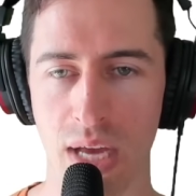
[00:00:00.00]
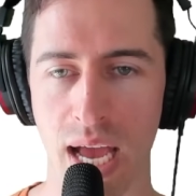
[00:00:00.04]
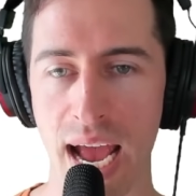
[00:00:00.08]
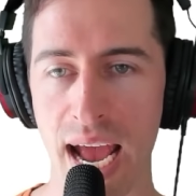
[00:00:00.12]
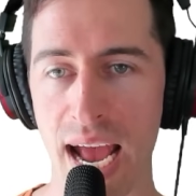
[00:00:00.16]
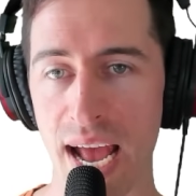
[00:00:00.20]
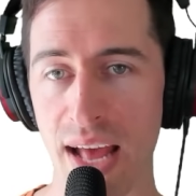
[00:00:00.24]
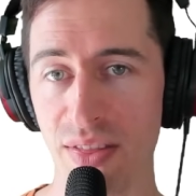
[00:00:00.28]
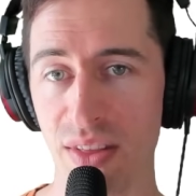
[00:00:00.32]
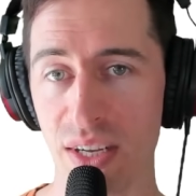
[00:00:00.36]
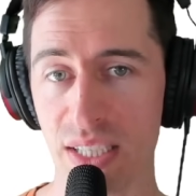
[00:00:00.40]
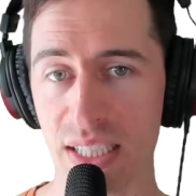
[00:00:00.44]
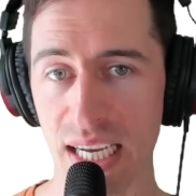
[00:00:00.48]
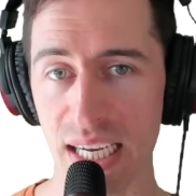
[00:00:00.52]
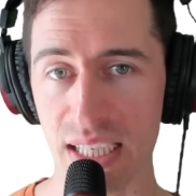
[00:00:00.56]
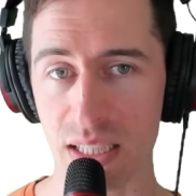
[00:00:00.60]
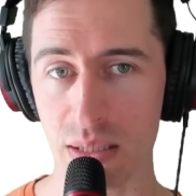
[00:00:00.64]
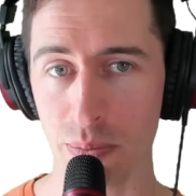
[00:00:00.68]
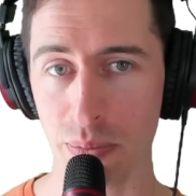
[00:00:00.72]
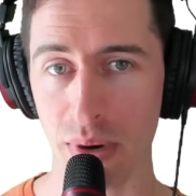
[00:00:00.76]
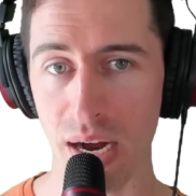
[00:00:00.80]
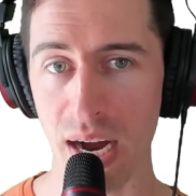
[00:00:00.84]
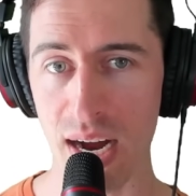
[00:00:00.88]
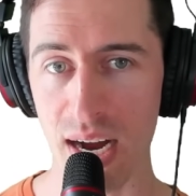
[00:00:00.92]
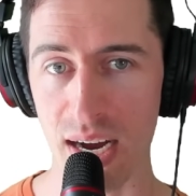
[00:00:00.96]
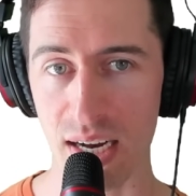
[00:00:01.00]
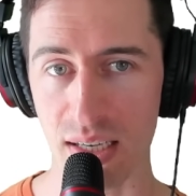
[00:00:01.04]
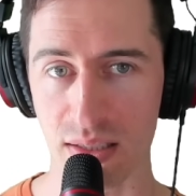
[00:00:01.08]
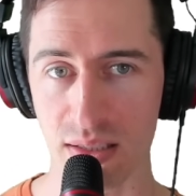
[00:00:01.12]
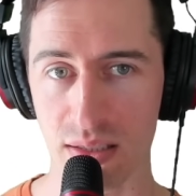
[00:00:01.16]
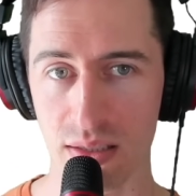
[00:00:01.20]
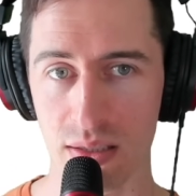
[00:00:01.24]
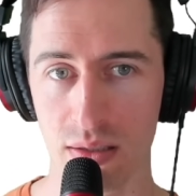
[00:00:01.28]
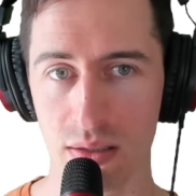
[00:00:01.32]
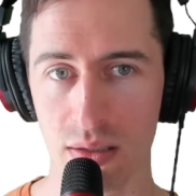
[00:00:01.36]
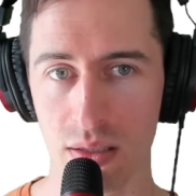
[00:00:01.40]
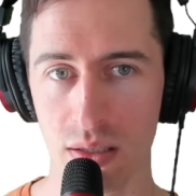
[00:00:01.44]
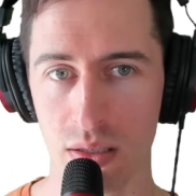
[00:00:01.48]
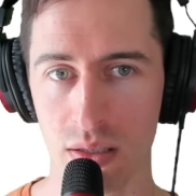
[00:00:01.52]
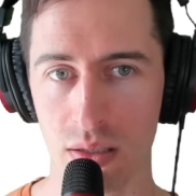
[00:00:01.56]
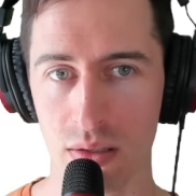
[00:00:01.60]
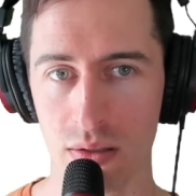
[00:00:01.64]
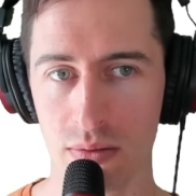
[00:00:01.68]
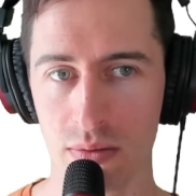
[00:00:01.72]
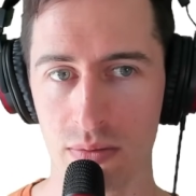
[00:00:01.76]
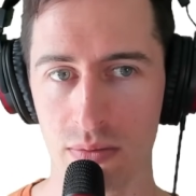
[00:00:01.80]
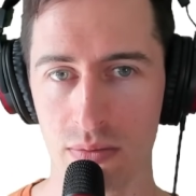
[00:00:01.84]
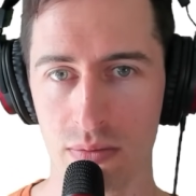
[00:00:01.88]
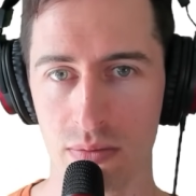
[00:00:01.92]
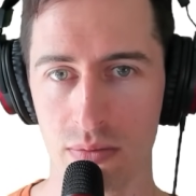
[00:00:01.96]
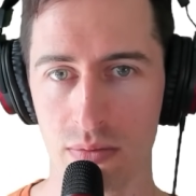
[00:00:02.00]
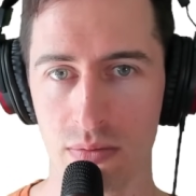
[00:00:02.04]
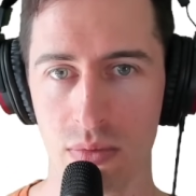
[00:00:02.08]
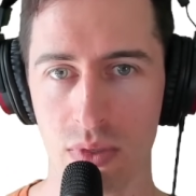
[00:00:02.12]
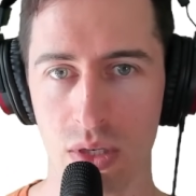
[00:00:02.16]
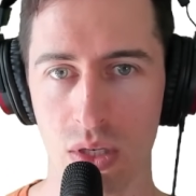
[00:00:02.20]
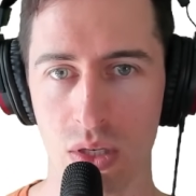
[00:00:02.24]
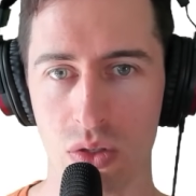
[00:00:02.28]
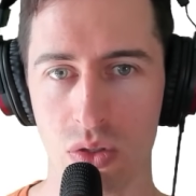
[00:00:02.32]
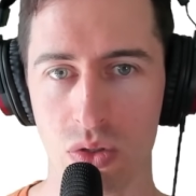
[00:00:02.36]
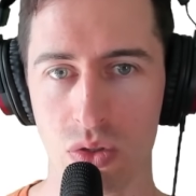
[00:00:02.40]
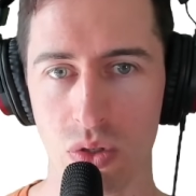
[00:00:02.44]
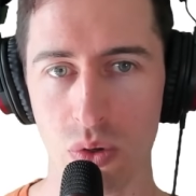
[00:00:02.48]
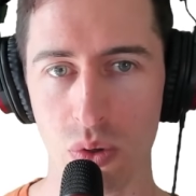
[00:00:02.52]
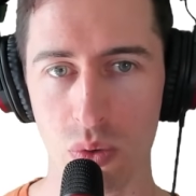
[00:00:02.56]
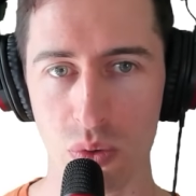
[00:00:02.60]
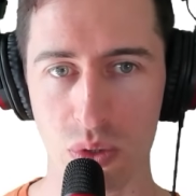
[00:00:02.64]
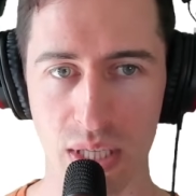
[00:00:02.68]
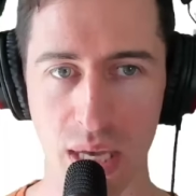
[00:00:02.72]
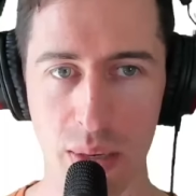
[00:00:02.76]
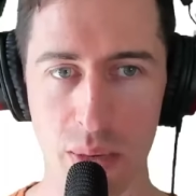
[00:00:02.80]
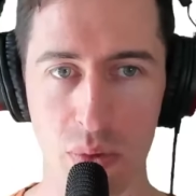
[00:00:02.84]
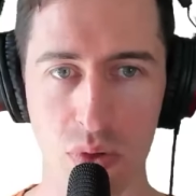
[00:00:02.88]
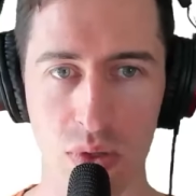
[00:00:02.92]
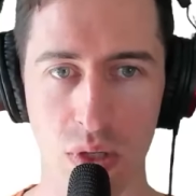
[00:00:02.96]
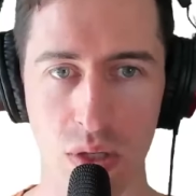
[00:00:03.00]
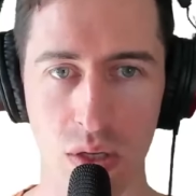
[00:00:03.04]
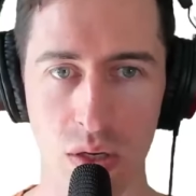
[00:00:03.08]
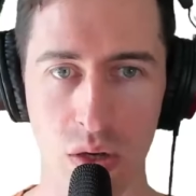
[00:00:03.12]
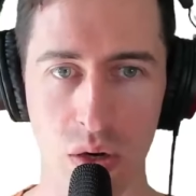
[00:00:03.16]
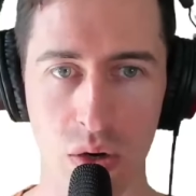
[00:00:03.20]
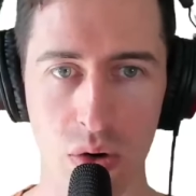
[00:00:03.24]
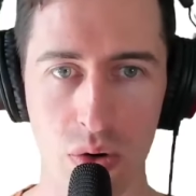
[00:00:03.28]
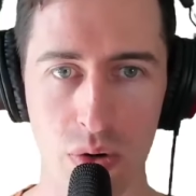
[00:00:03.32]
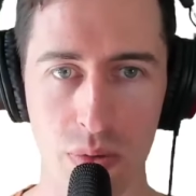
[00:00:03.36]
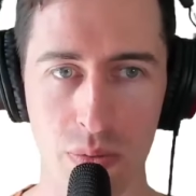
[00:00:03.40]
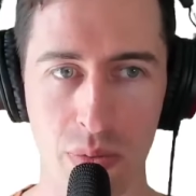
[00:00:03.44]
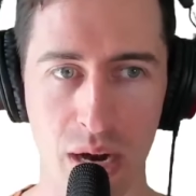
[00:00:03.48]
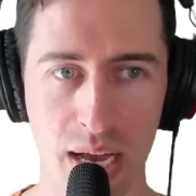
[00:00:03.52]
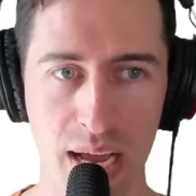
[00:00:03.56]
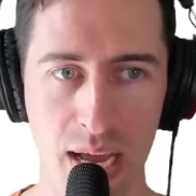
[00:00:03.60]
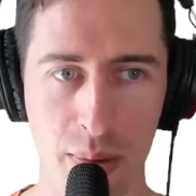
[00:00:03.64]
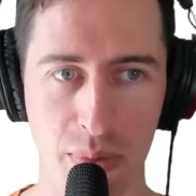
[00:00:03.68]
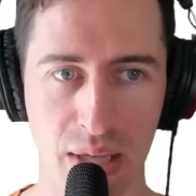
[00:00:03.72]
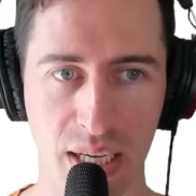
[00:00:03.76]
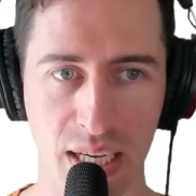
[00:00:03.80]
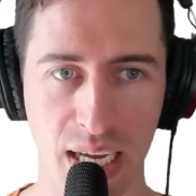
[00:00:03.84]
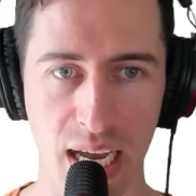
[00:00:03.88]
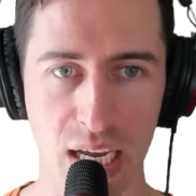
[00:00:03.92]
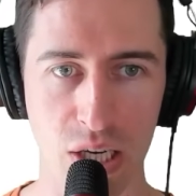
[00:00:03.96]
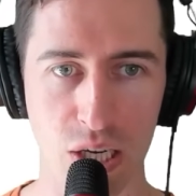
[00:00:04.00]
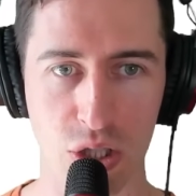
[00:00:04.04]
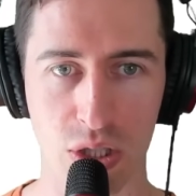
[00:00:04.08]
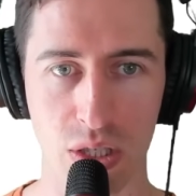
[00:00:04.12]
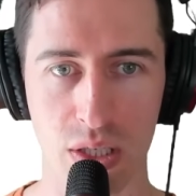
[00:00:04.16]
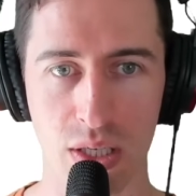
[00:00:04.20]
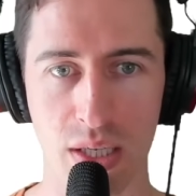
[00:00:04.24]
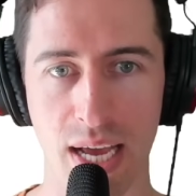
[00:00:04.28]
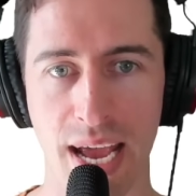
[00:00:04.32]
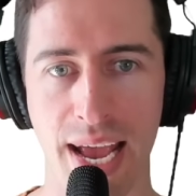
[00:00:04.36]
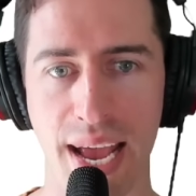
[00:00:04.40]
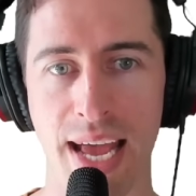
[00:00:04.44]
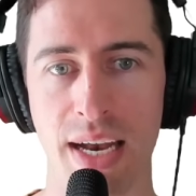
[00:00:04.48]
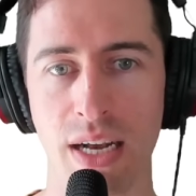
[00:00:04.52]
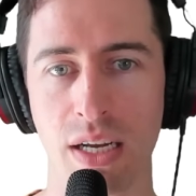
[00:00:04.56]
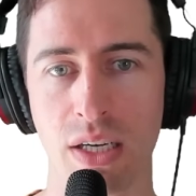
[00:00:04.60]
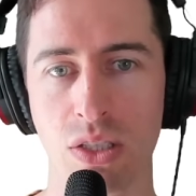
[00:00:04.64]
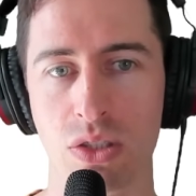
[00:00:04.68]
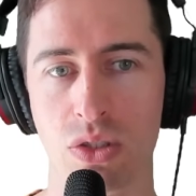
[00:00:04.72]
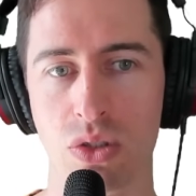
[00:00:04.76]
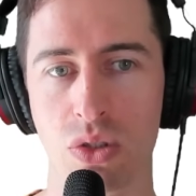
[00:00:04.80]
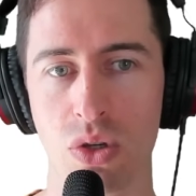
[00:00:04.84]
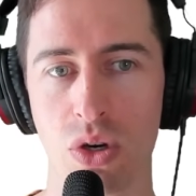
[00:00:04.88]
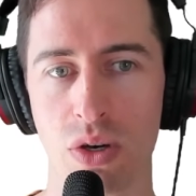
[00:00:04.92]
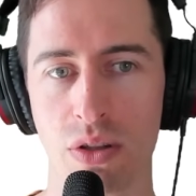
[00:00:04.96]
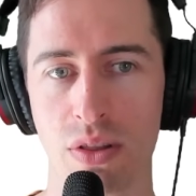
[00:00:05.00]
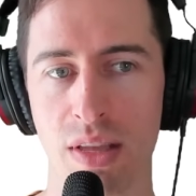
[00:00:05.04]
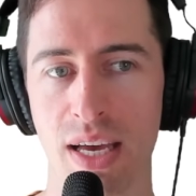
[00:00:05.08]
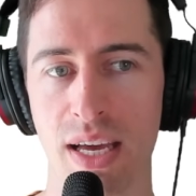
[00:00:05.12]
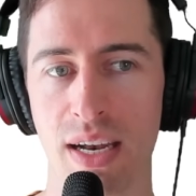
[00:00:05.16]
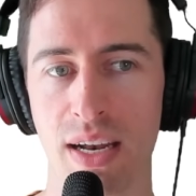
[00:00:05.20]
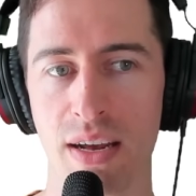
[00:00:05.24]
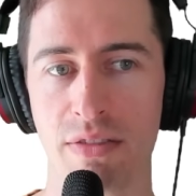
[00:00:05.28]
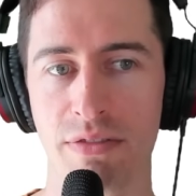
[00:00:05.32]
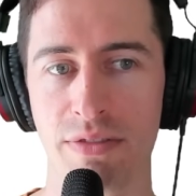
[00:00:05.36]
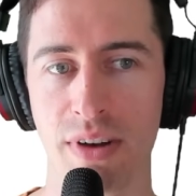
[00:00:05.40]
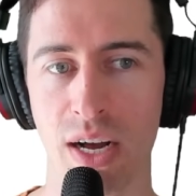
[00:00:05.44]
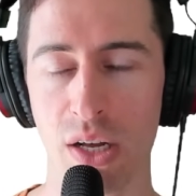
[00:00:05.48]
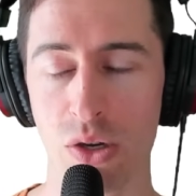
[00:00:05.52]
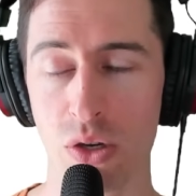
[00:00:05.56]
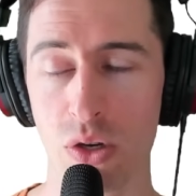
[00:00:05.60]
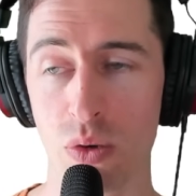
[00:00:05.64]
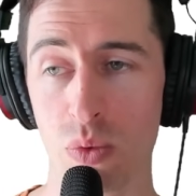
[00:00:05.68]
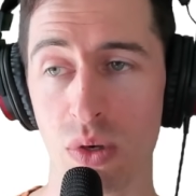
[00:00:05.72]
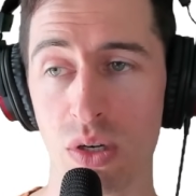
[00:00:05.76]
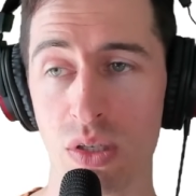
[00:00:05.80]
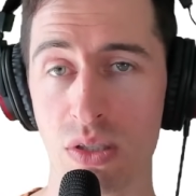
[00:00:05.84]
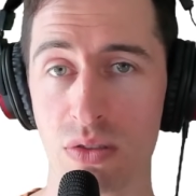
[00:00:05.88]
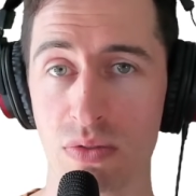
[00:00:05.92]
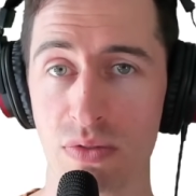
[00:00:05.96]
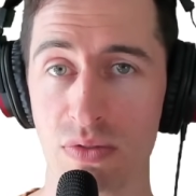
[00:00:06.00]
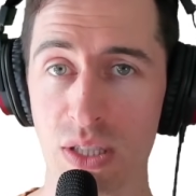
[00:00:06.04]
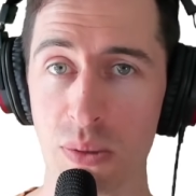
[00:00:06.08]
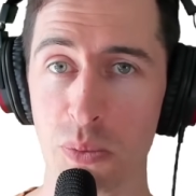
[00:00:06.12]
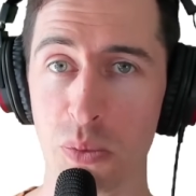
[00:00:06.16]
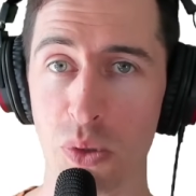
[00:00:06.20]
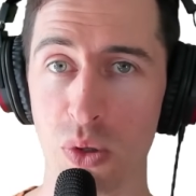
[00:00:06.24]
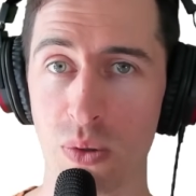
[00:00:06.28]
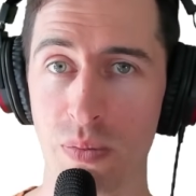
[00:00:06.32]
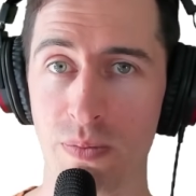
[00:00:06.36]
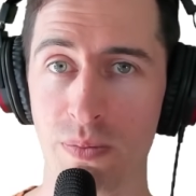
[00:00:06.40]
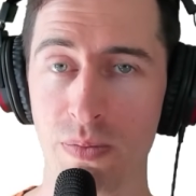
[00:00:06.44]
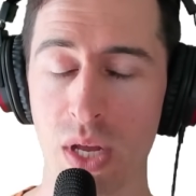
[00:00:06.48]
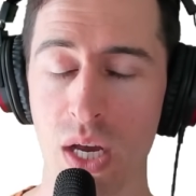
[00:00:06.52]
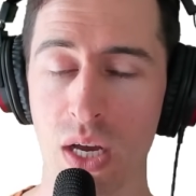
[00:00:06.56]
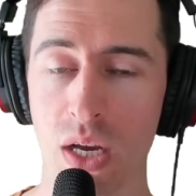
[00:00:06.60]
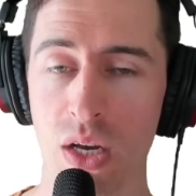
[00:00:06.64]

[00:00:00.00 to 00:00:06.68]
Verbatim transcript: and the test passed. So it was able to load my application and assert that a value was visible.